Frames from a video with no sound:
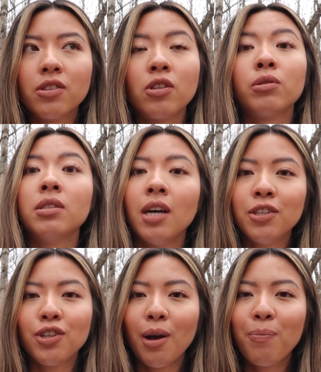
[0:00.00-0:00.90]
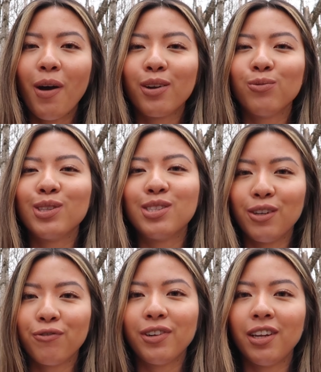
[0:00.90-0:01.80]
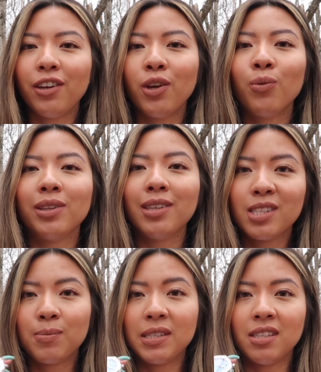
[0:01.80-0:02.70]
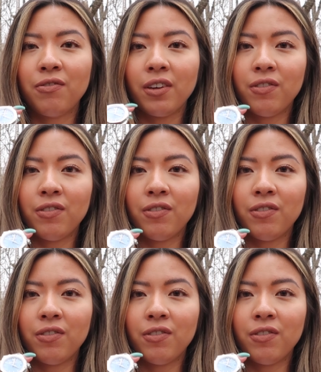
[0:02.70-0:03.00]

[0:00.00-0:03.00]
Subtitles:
So to touch up on what's different and new with this specific